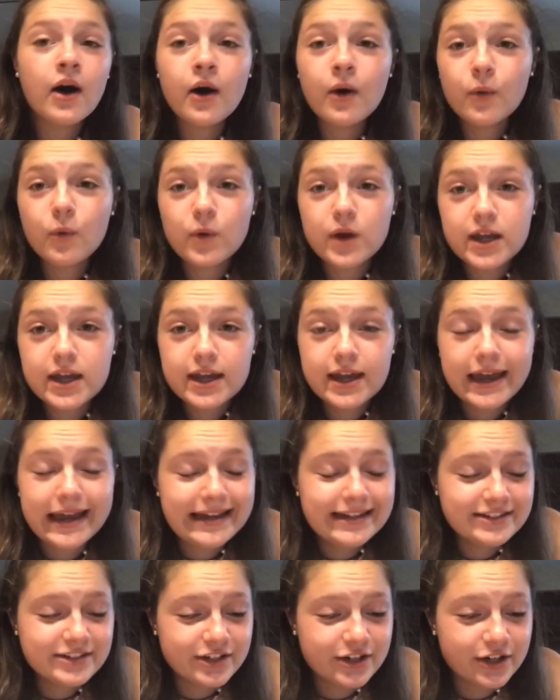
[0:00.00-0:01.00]
we
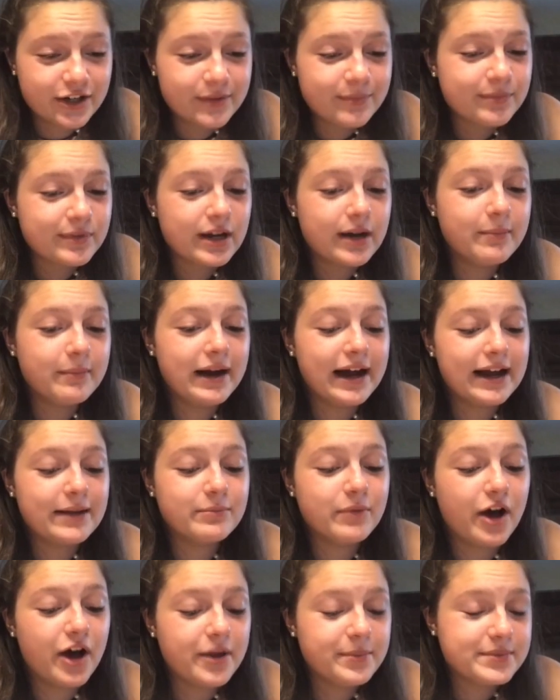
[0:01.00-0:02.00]
ate dinner. My
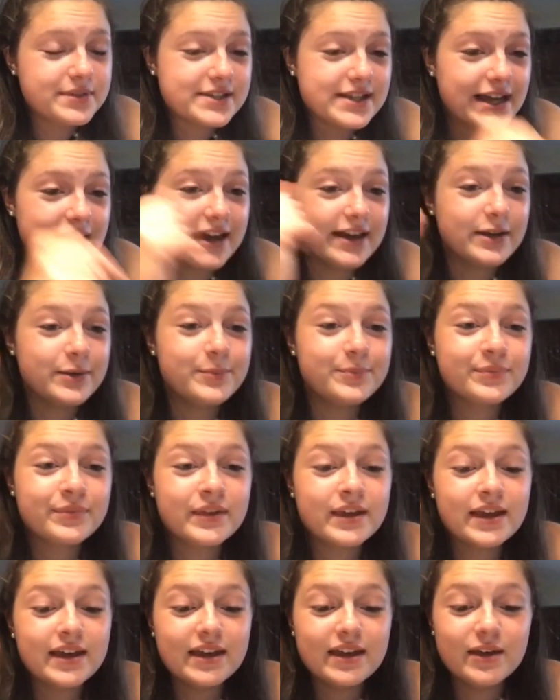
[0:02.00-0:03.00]
mom said
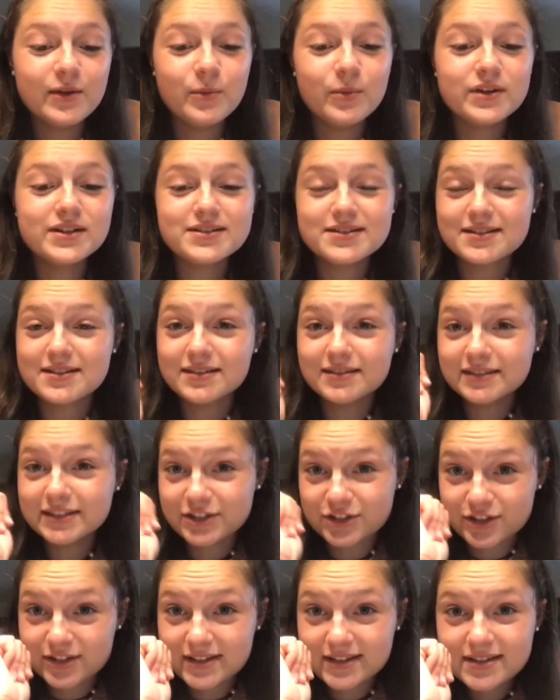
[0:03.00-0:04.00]
it was
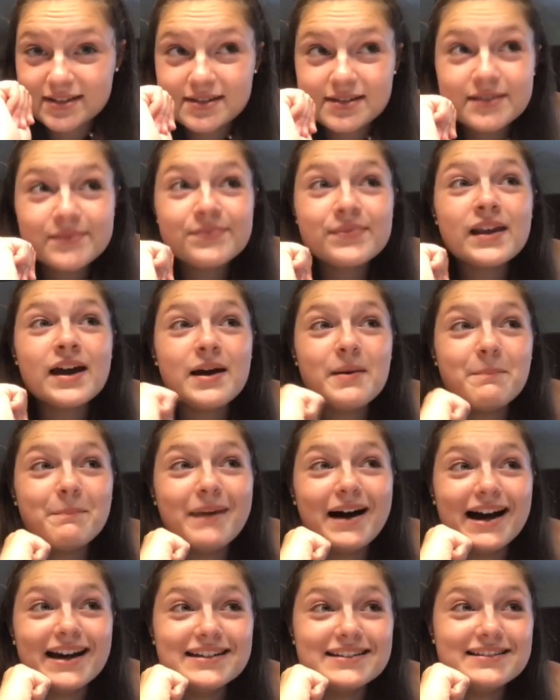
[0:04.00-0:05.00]
delicious.
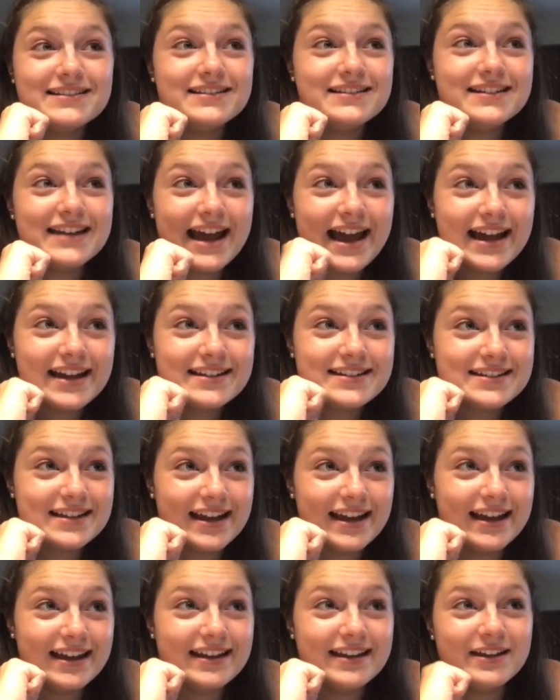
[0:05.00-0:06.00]
My dad
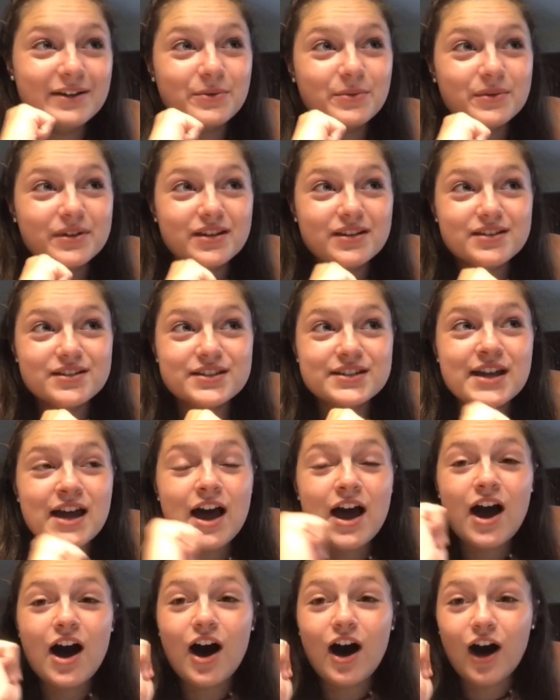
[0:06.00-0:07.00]
said it was
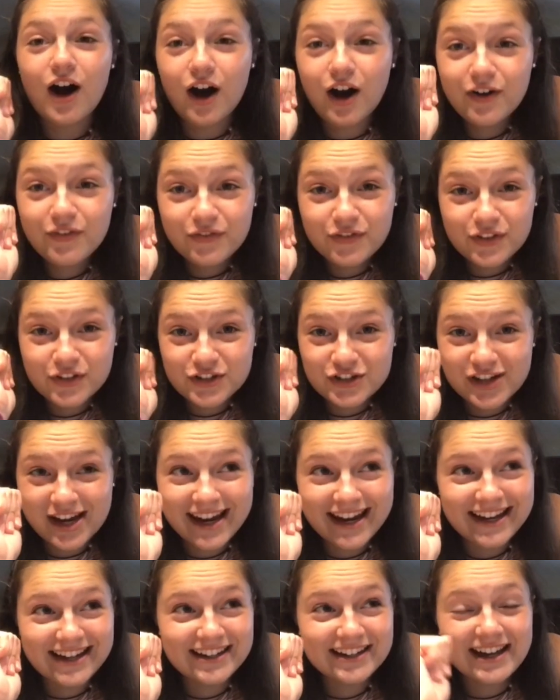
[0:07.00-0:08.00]
off the
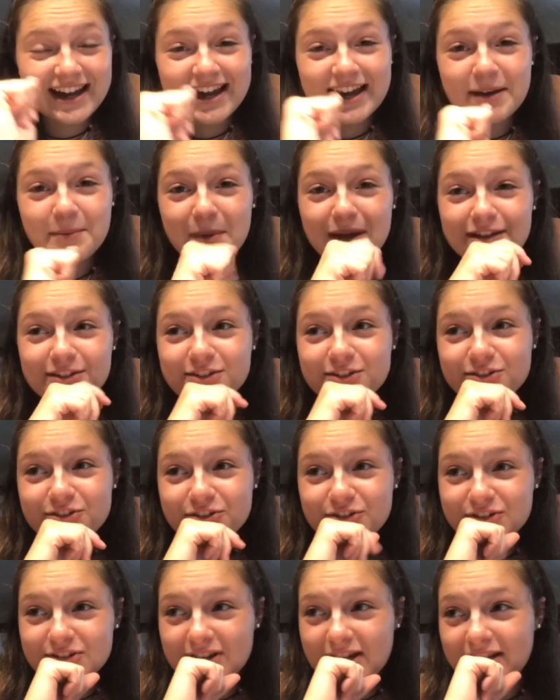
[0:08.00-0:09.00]
chain, and my
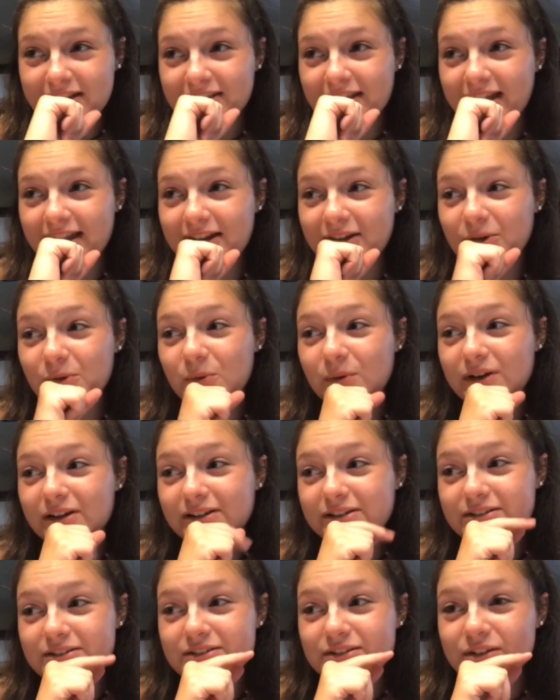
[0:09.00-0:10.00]
sister said that it
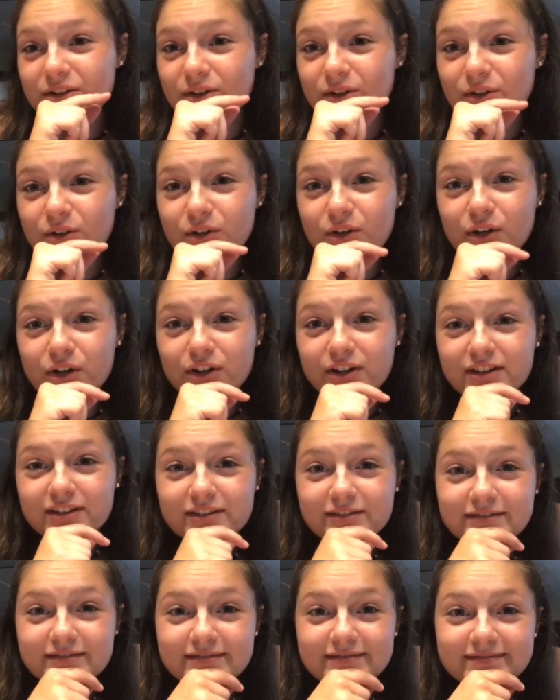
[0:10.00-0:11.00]
was good.
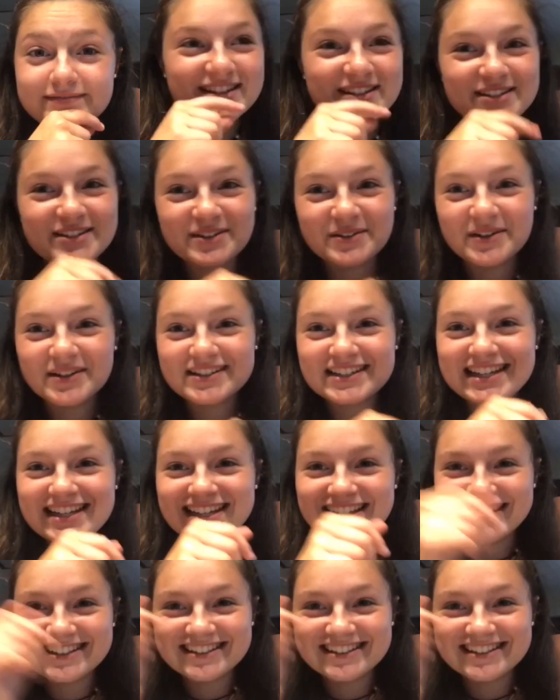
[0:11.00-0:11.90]
So I'll take it.